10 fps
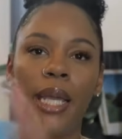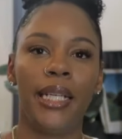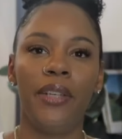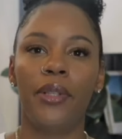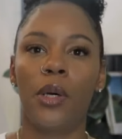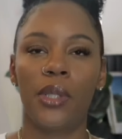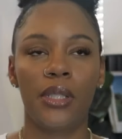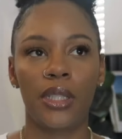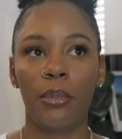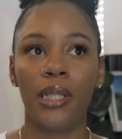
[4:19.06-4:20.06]
And even though
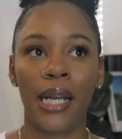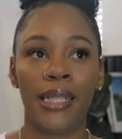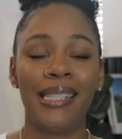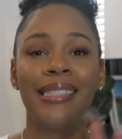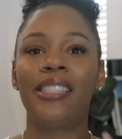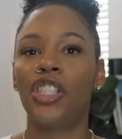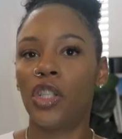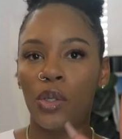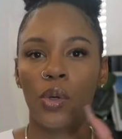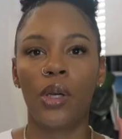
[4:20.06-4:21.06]
these are double lined, it's
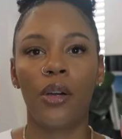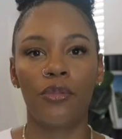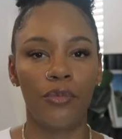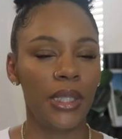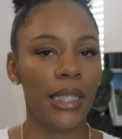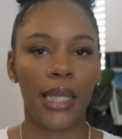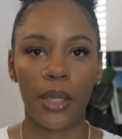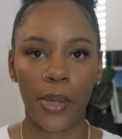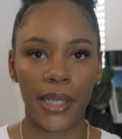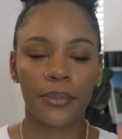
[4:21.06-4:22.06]
still really
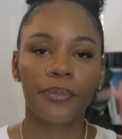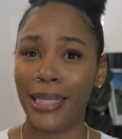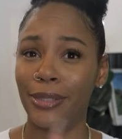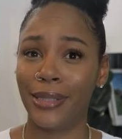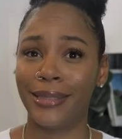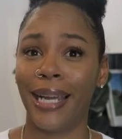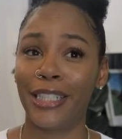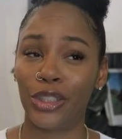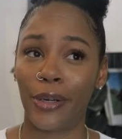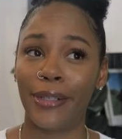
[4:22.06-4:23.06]
lightweight. Based on the
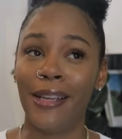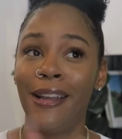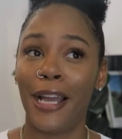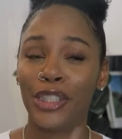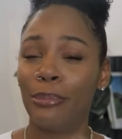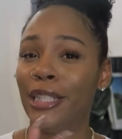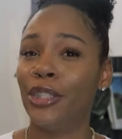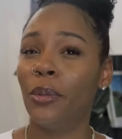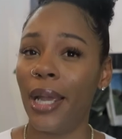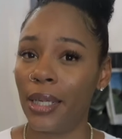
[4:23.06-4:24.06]
size chart, I should be a
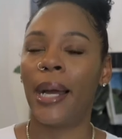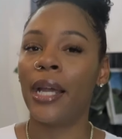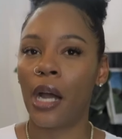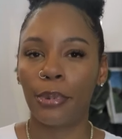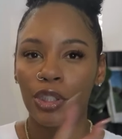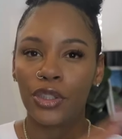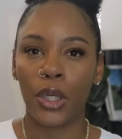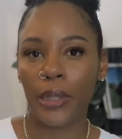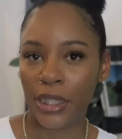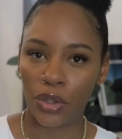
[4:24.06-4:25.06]
2X. I opted to
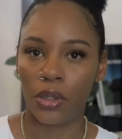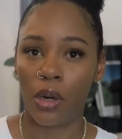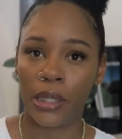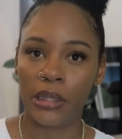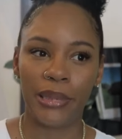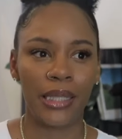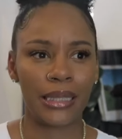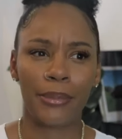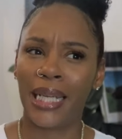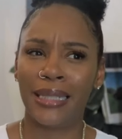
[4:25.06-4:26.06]
go extra large because
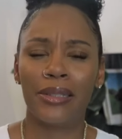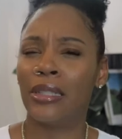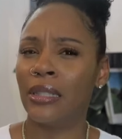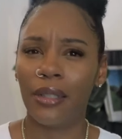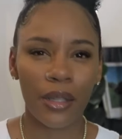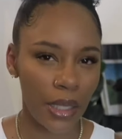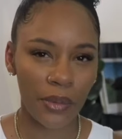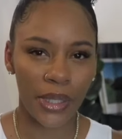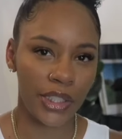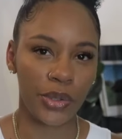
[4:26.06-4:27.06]
I'm like, the
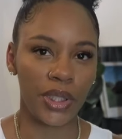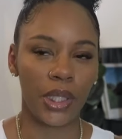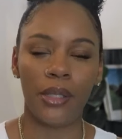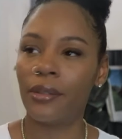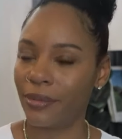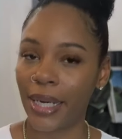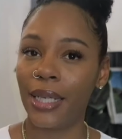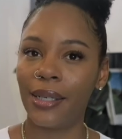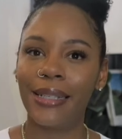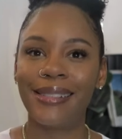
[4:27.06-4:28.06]
clothing is stretchy,
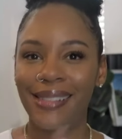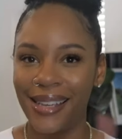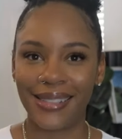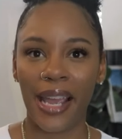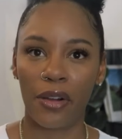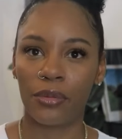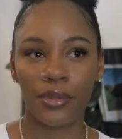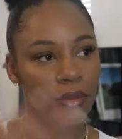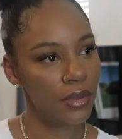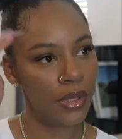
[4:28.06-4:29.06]
right? Size down,
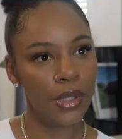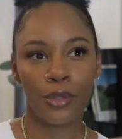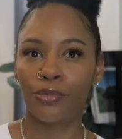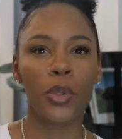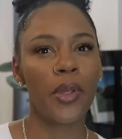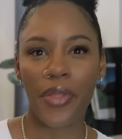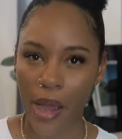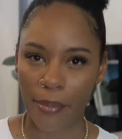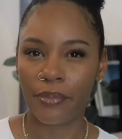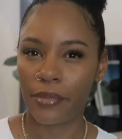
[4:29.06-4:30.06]
rule of
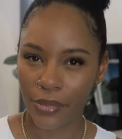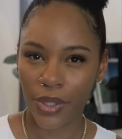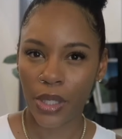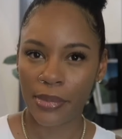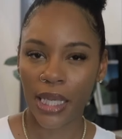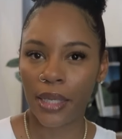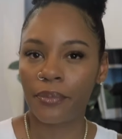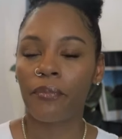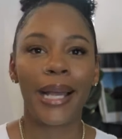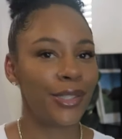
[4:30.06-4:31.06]
thumb. You know what I'm
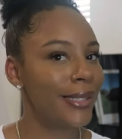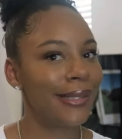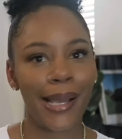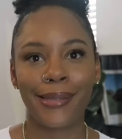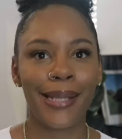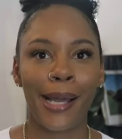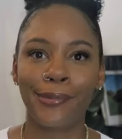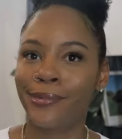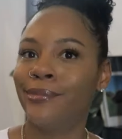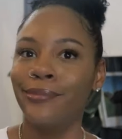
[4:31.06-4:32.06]
saying? I should have sized
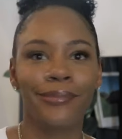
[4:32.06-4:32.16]
down